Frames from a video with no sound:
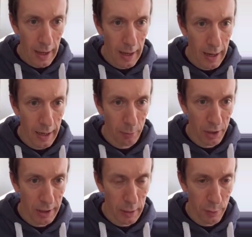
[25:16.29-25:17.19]
And I'm
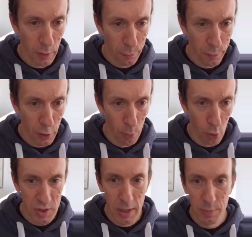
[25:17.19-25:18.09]
going to give you a few
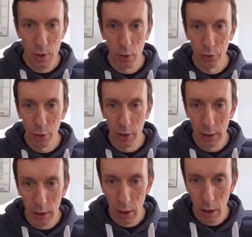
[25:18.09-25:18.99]
more tips on
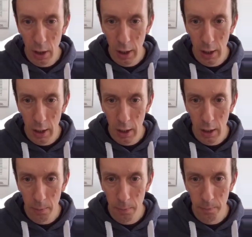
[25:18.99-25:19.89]
doing...
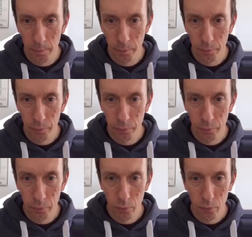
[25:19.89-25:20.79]
Alex,
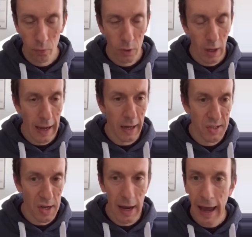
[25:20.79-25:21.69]

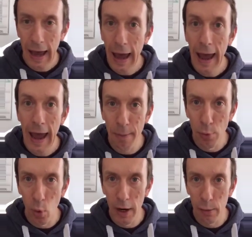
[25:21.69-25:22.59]
I
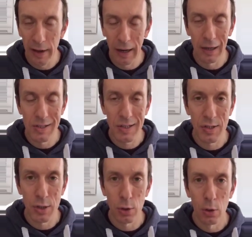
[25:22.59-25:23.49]
am aware of the
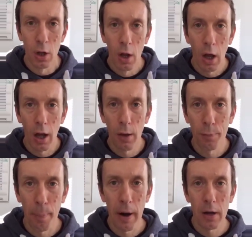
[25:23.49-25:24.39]
analytics tool
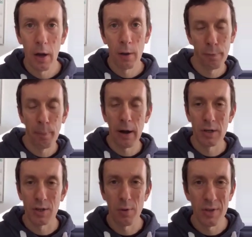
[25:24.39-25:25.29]
for
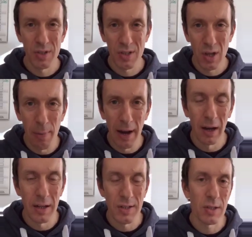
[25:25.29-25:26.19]
Periscope. There's some
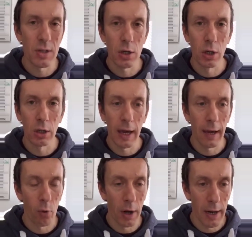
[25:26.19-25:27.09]
analytics that you can
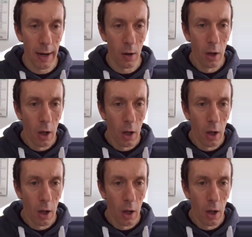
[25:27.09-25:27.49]
get right now.